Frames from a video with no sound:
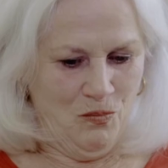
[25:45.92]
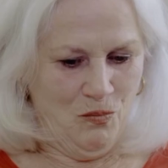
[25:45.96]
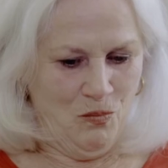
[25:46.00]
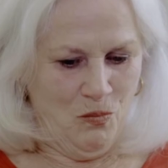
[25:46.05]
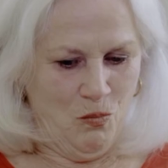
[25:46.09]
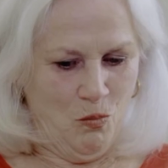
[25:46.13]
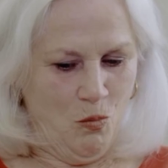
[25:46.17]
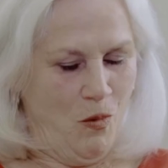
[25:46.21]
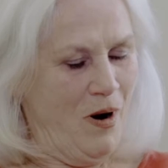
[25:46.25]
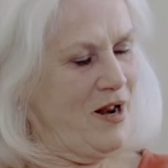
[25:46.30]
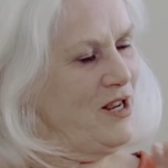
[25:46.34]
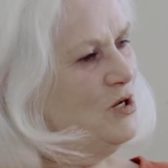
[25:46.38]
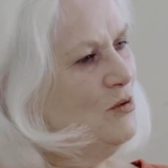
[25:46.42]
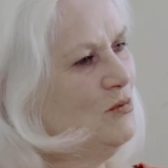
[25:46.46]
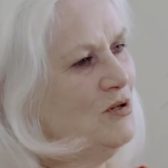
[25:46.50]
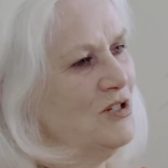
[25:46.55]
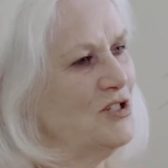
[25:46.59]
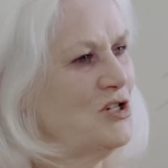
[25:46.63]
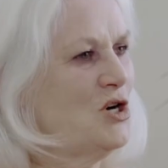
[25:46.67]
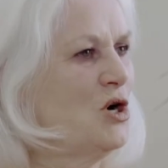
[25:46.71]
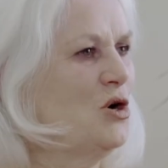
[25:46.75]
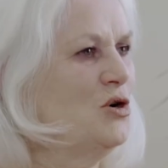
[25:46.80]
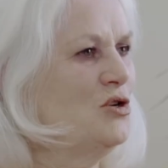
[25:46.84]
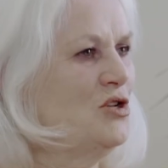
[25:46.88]
When you were
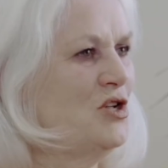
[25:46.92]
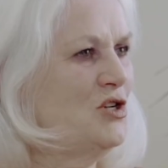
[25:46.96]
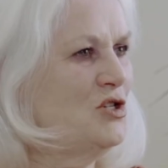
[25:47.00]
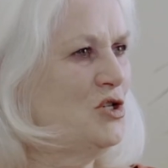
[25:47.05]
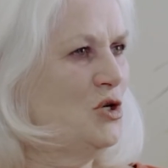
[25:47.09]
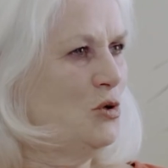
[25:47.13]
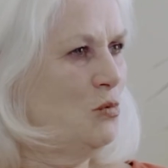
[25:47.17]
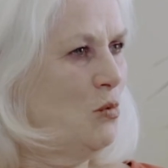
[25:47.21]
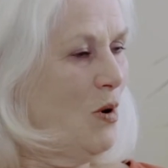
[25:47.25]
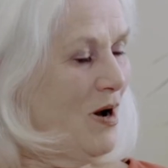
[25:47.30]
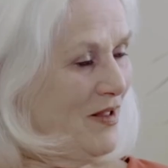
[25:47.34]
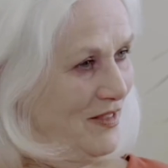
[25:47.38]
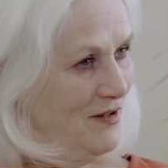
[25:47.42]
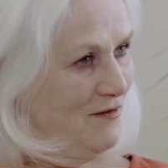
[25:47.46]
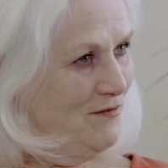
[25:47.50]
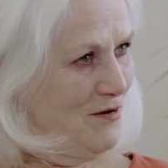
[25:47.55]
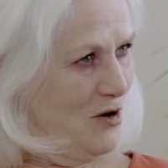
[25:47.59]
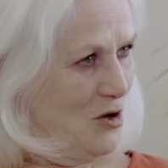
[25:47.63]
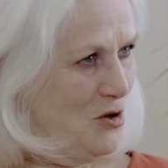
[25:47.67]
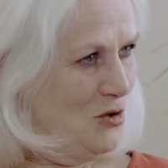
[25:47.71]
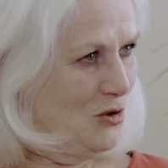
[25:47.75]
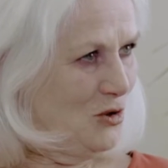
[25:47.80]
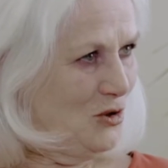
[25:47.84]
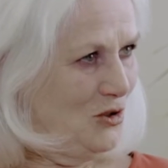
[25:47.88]
told that you'd won the
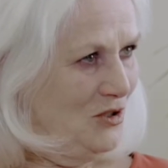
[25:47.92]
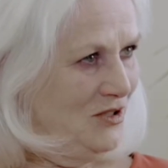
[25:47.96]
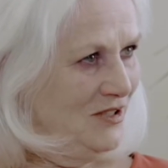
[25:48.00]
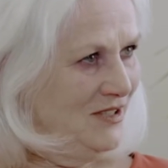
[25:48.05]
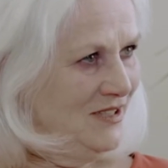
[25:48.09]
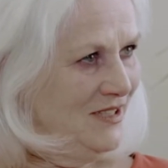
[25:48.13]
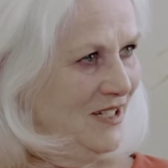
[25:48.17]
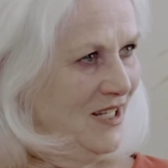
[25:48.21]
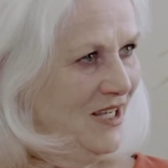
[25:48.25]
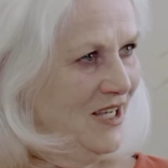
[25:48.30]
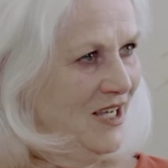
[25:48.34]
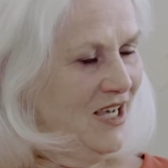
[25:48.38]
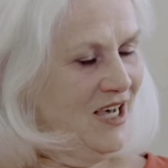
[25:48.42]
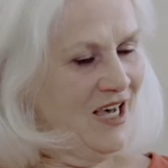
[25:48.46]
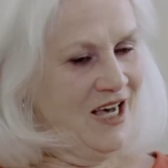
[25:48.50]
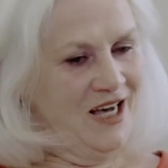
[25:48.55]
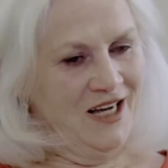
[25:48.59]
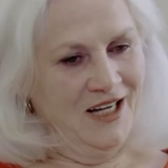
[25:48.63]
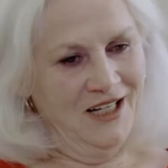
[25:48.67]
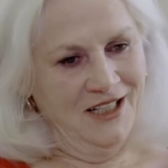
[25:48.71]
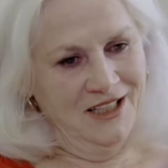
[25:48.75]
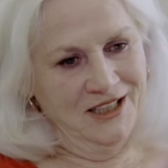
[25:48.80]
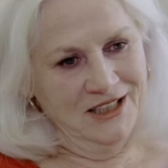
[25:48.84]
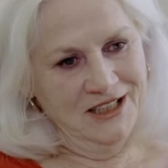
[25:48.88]
Vogel,
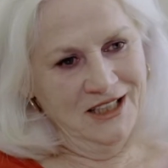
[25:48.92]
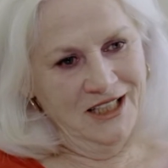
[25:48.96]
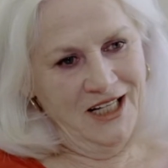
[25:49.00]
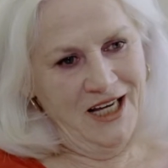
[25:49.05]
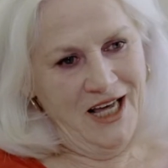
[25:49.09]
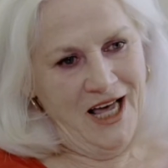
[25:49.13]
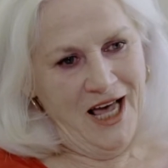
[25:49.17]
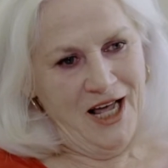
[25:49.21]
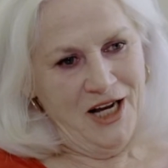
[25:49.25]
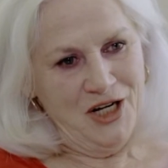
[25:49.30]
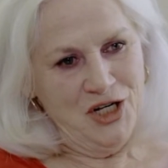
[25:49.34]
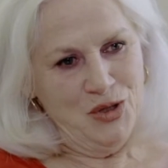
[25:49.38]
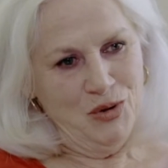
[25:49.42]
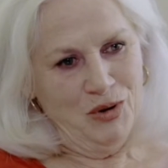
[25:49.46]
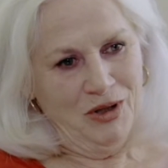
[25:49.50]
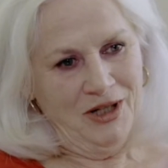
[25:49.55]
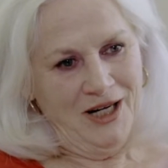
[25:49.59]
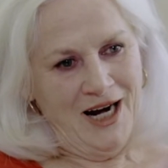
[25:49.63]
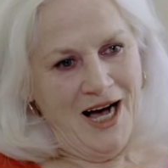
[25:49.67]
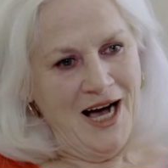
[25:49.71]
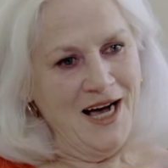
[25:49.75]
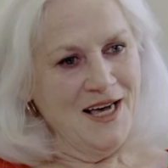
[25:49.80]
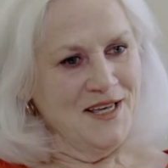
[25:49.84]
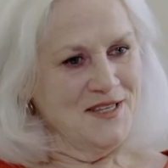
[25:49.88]
and you
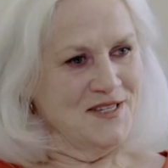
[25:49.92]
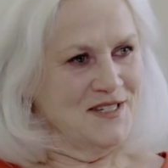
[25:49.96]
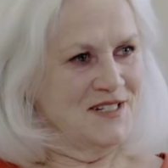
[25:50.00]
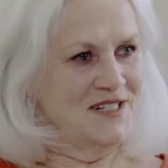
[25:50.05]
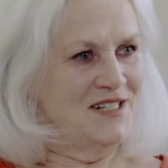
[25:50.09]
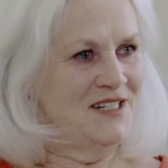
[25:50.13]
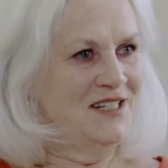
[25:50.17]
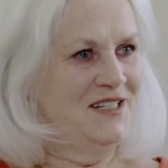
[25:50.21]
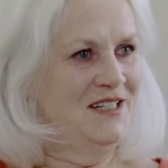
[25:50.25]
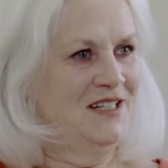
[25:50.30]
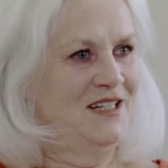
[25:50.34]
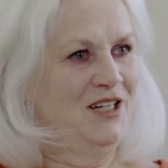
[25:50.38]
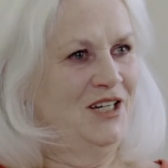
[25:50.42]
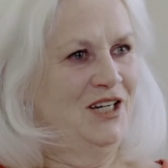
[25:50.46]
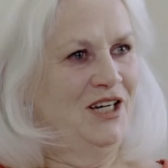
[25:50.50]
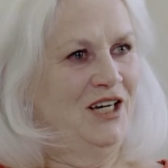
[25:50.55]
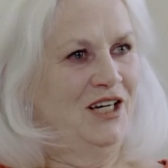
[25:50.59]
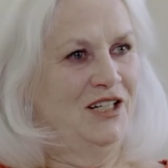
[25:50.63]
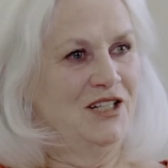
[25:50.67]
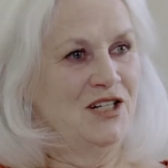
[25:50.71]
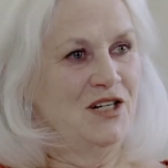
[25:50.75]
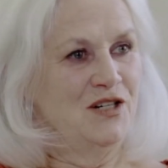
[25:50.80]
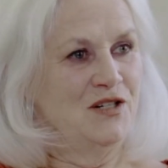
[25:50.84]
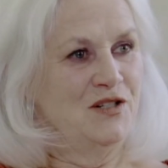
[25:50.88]
were asked,
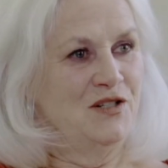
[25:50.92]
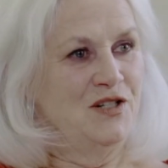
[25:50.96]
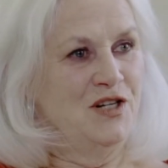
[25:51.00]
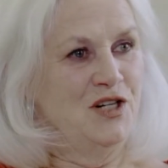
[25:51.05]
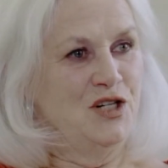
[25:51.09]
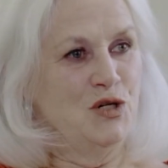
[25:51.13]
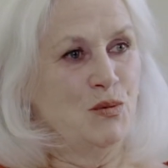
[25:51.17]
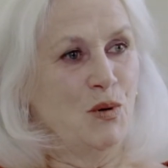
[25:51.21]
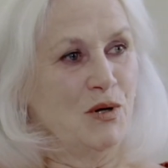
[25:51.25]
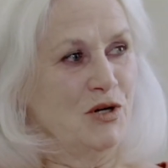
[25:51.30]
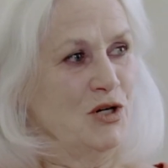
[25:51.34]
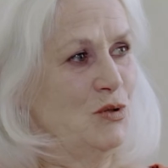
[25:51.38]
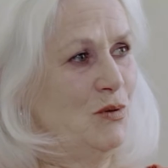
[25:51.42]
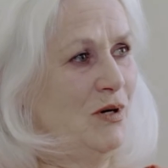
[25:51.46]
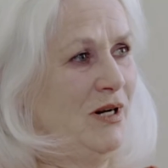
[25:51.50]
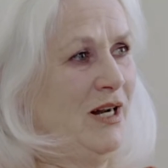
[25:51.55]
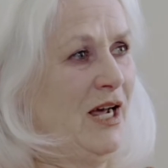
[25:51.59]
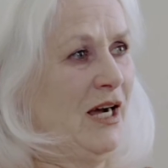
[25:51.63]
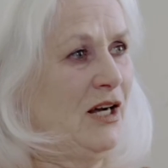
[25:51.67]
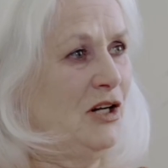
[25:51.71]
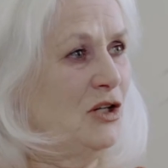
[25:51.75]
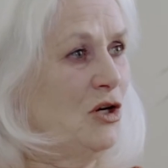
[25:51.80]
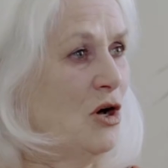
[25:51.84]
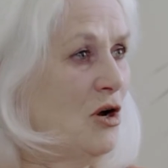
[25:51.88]
did you want to do an
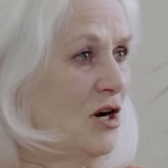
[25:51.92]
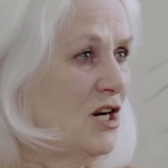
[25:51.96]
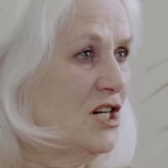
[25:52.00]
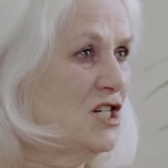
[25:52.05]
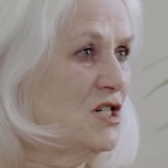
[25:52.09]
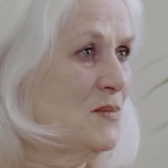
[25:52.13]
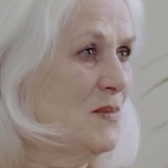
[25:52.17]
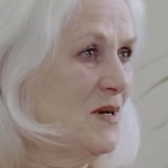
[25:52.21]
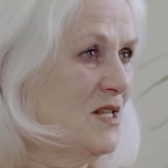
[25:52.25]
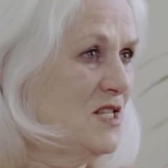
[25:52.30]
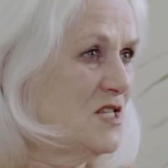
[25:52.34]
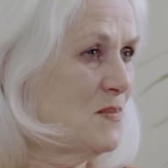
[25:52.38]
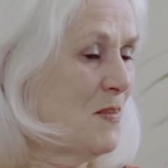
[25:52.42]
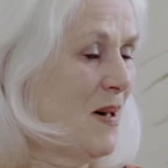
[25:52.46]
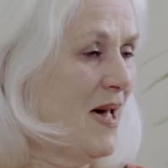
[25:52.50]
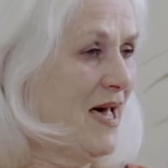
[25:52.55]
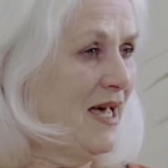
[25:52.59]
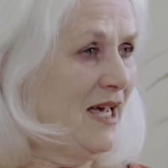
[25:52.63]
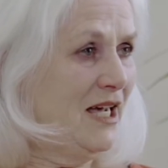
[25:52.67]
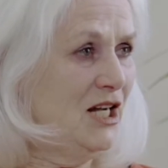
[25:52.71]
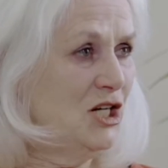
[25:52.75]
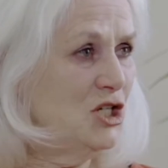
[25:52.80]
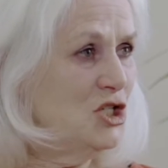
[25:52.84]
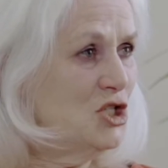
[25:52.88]
acknowledgements
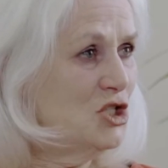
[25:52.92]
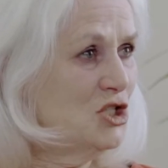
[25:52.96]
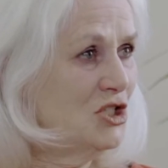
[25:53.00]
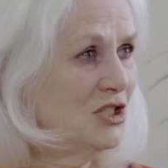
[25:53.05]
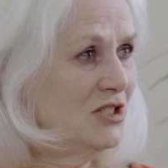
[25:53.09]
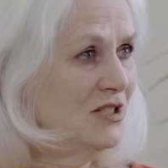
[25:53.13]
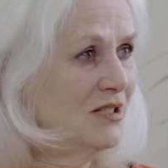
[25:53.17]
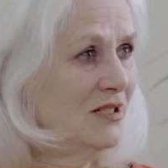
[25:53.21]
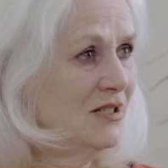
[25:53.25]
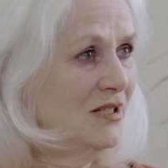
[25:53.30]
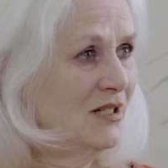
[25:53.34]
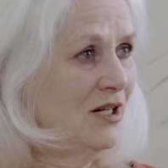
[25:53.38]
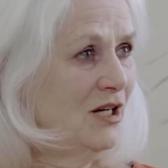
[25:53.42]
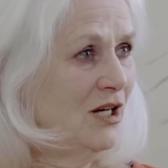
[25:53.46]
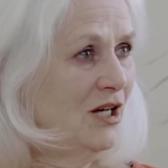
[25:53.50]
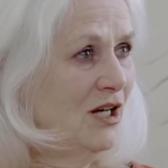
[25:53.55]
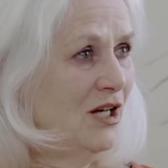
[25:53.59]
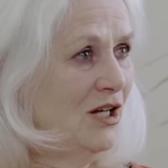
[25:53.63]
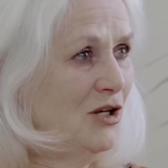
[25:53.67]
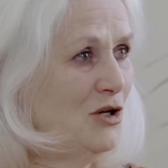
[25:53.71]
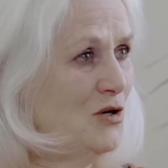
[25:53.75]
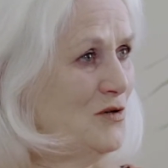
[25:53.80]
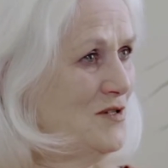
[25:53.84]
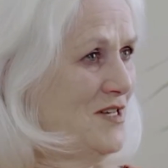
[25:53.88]
page?
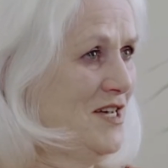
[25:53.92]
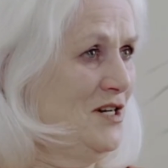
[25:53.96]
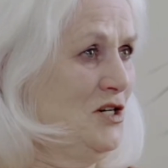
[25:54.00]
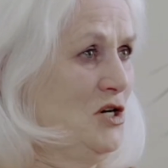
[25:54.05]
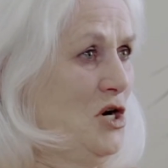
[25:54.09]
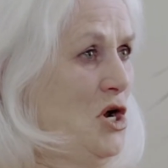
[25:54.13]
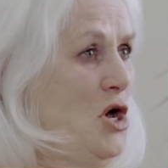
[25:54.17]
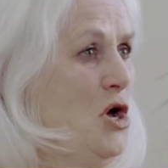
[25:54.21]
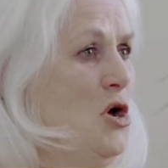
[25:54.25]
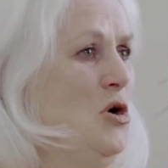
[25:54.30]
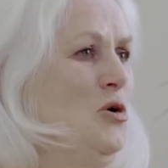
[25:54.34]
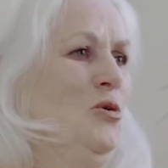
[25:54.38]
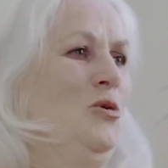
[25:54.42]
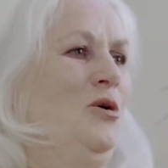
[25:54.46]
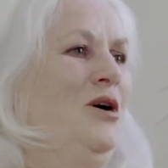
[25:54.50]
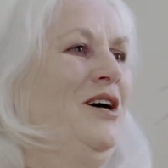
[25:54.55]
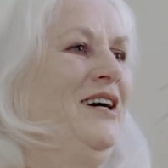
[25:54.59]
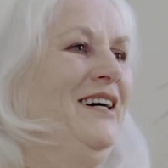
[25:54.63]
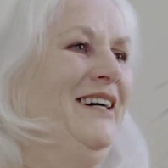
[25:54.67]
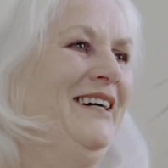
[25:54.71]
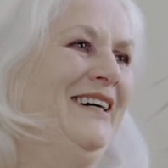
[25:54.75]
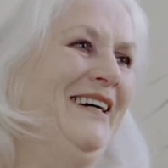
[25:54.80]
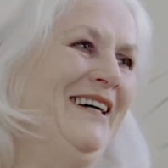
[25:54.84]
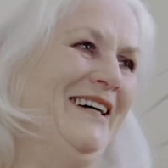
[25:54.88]
You said no.
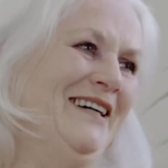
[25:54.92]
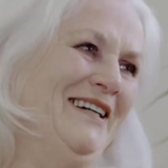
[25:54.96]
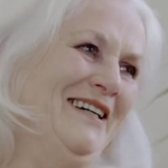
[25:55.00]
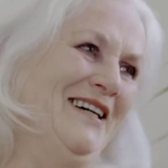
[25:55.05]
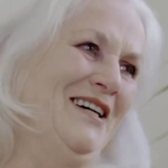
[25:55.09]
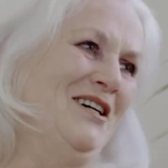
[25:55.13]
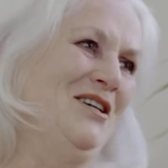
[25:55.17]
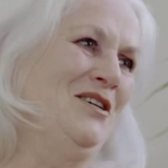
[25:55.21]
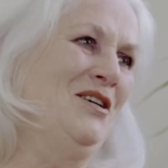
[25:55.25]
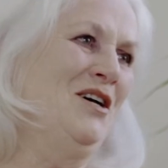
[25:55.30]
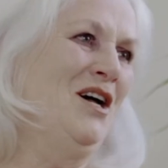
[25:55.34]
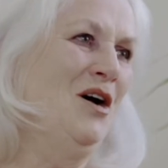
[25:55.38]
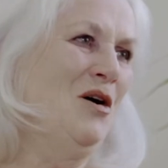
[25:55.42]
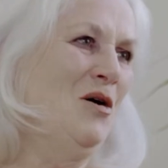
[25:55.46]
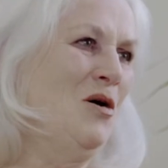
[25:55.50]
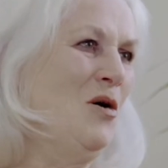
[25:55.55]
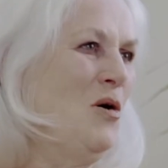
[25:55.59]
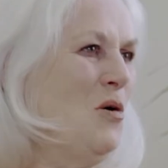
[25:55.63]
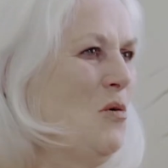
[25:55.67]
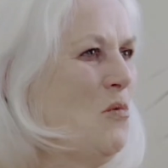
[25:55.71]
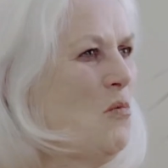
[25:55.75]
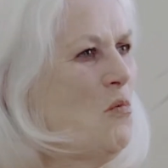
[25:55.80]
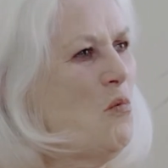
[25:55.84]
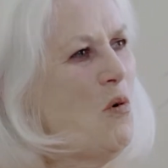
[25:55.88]

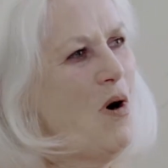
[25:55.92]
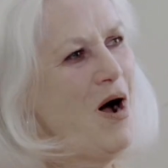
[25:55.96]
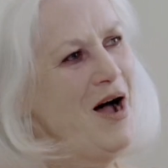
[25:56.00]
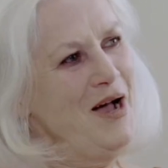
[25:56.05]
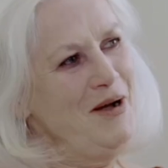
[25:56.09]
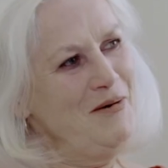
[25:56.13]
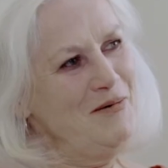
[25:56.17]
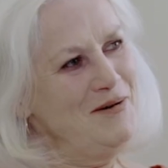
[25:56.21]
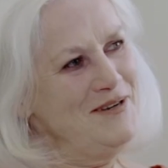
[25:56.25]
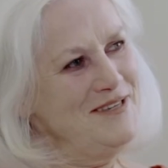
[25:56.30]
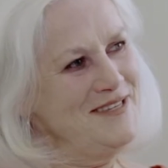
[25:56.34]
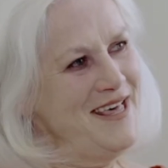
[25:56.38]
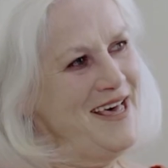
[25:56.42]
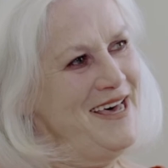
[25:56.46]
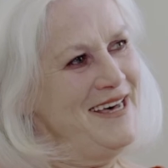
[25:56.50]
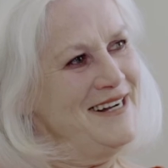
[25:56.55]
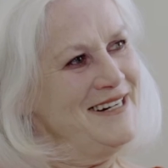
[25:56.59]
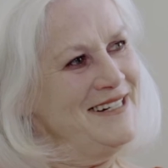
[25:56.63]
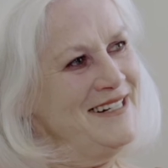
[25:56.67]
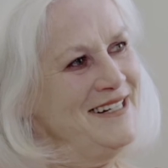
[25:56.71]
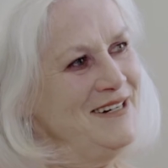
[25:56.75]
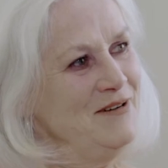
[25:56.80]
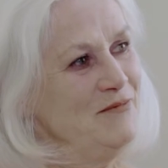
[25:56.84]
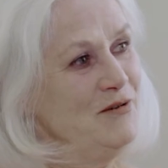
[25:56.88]
Why was
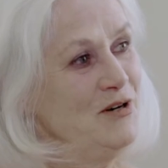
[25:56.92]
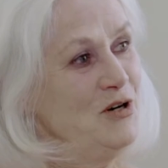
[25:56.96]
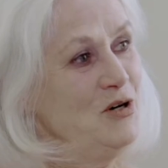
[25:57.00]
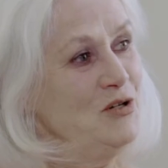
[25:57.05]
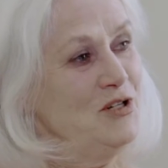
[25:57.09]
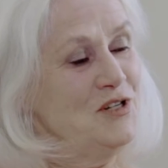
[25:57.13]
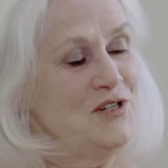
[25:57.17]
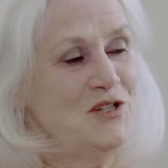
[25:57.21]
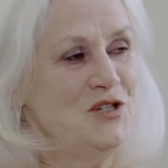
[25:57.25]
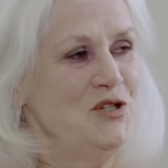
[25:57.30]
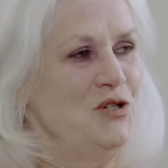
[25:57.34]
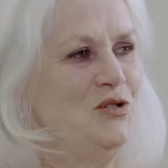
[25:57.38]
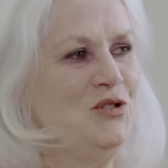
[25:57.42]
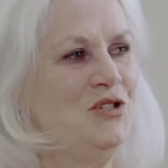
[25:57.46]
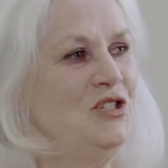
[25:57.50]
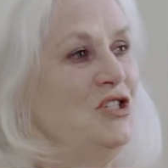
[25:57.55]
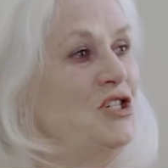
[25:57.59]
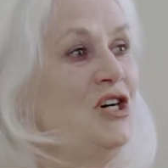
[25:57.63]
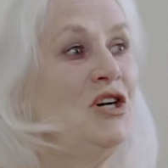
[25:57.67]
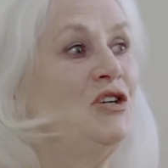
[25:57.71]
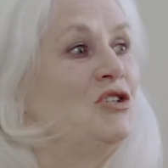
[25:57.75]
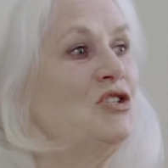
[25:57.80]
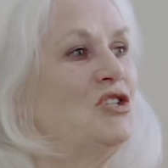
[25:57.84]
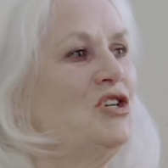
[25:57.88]
that? Were you just too
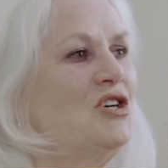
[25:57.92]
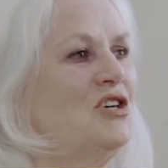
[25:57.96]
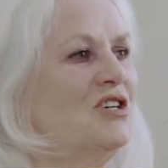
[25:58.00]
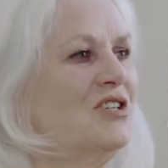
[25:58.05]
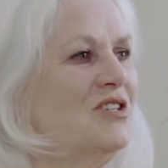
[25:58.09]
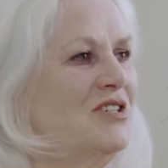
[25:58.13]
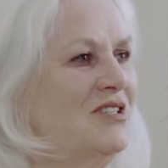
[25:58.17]
shell-shocked?